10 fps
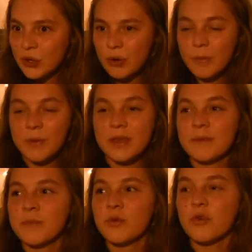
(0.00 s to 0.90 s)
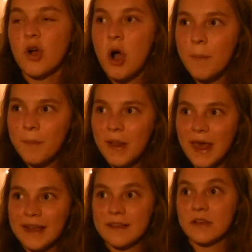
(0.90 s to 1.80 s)
or being more
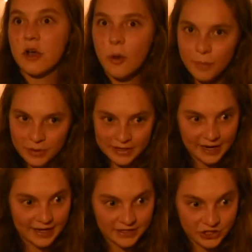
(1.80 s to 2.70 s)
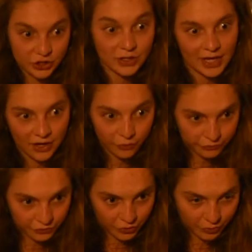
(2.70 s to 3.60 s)
complex and complicated to get
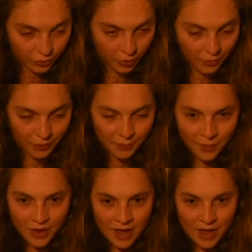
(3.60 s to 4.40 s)
over a problem.